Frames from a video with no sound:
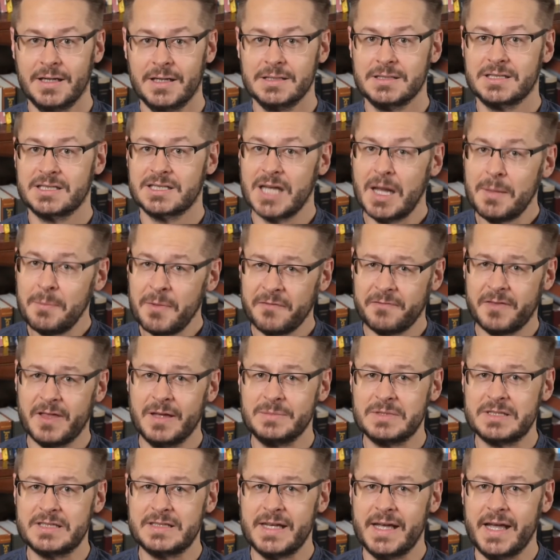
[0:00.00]
Some of
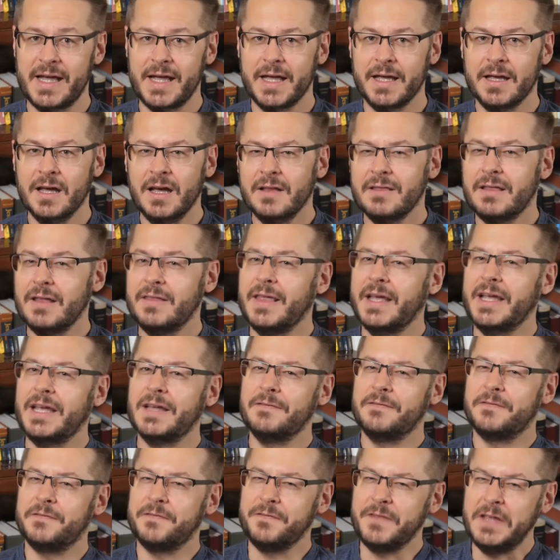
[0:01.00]
them say that they
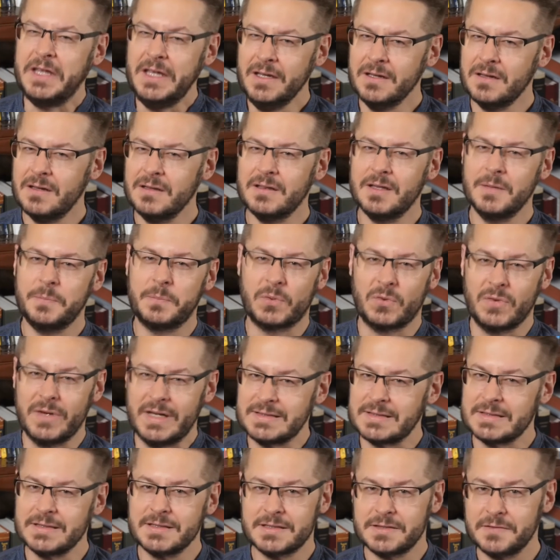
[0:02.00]
can feel the
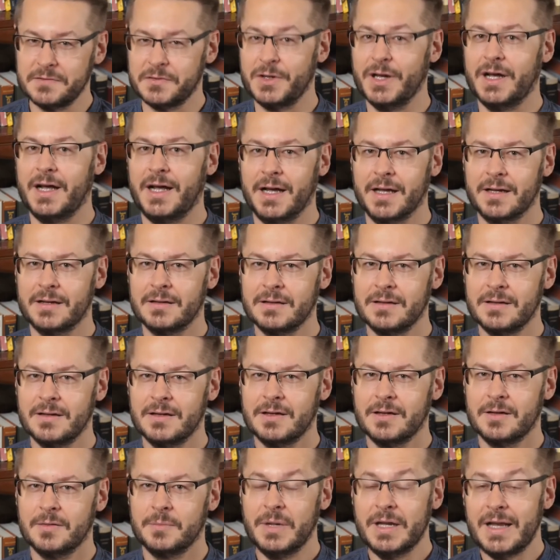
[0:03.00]
presence of God.
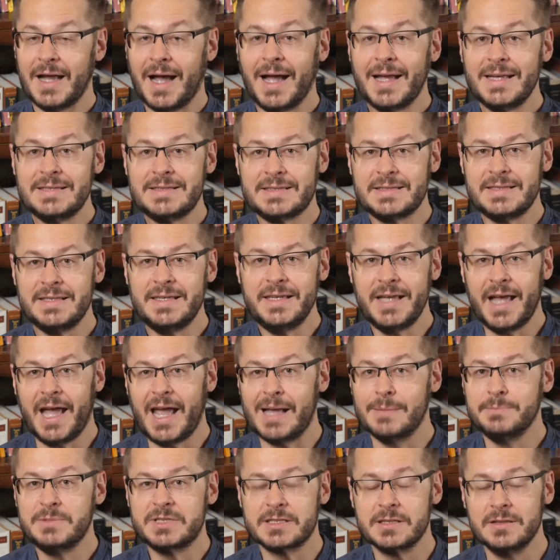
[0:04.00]
But I see
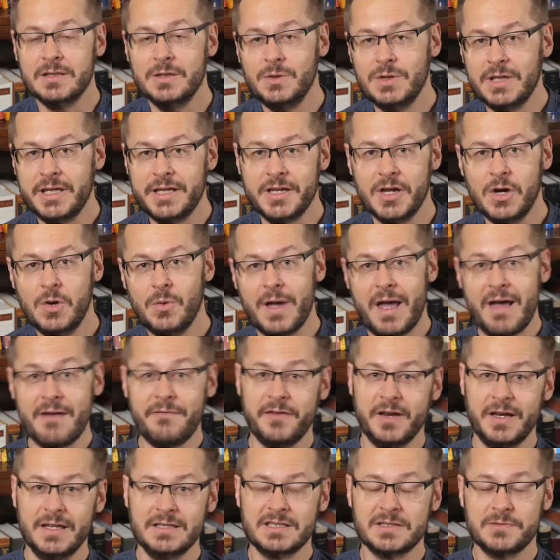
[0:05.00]
absolutely no
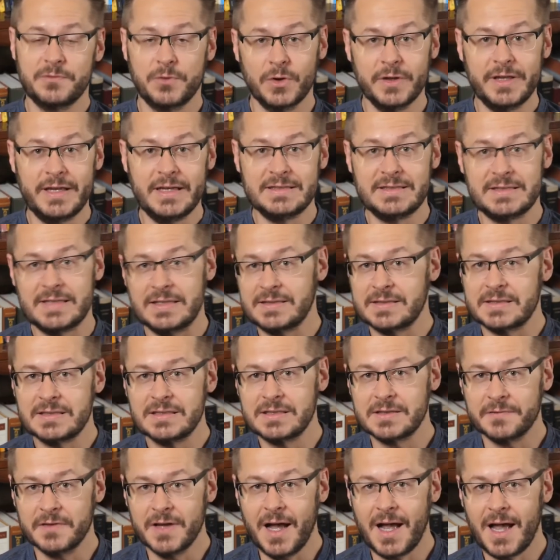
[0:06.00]
evidence for the existence
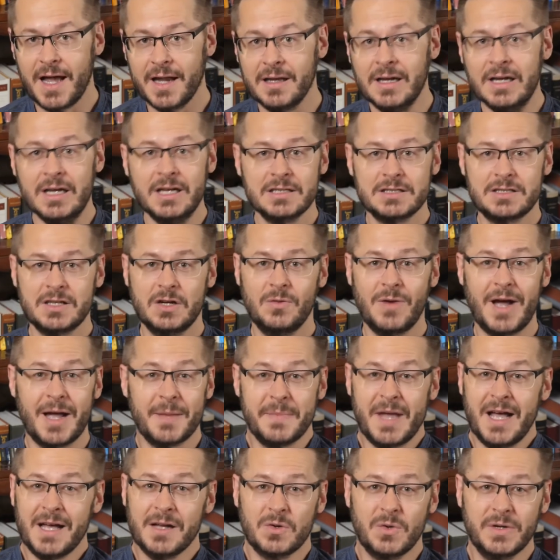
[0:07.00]
of God, so I'm
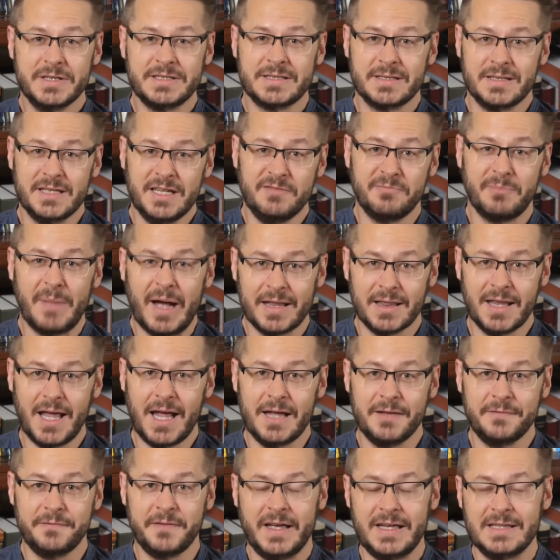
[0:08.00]
not going to live my
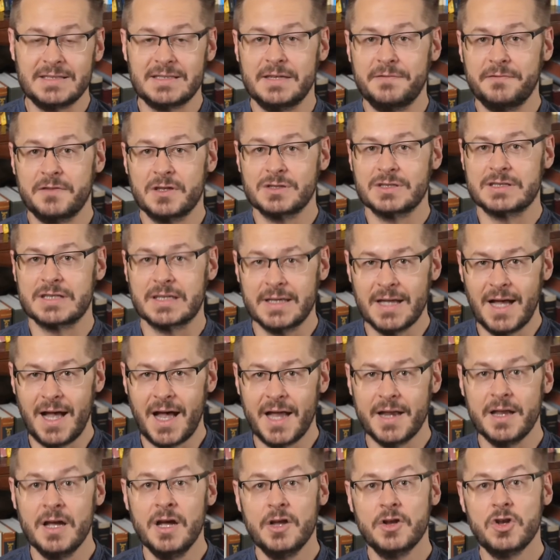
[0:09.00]
life as if there's a
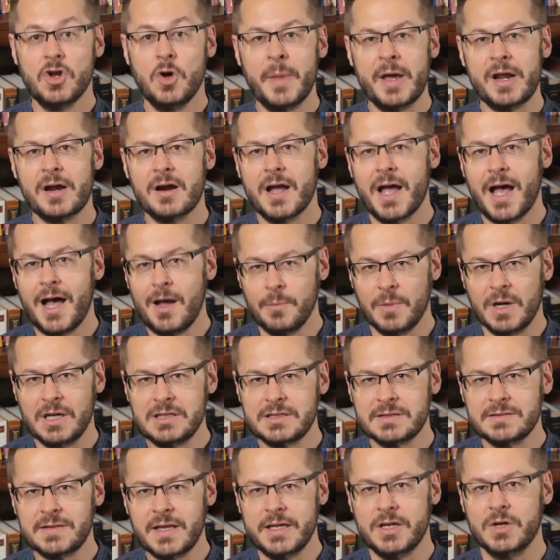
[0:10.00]
God, no matter how
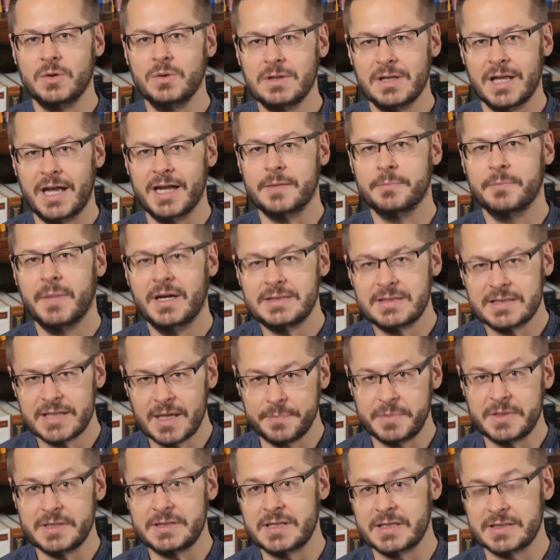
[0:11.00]
much they don't like my
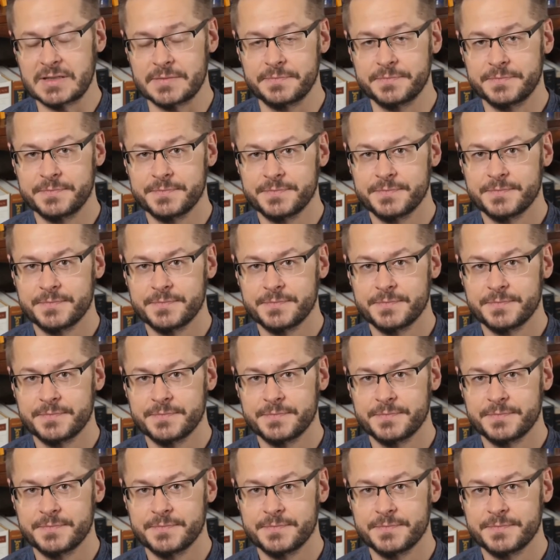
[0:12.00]
skepticism.